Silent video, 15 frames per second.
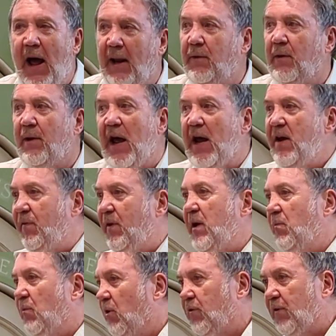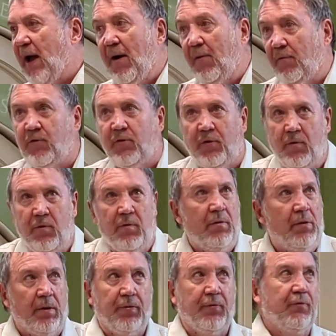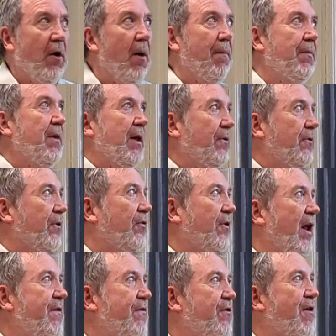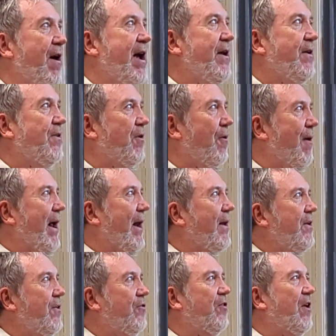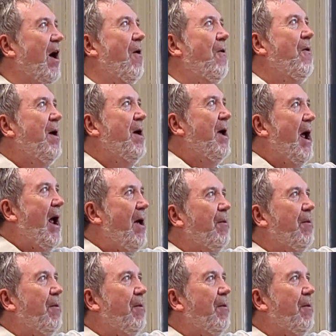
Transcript: and the Navy was out to stop the slave trade directly. So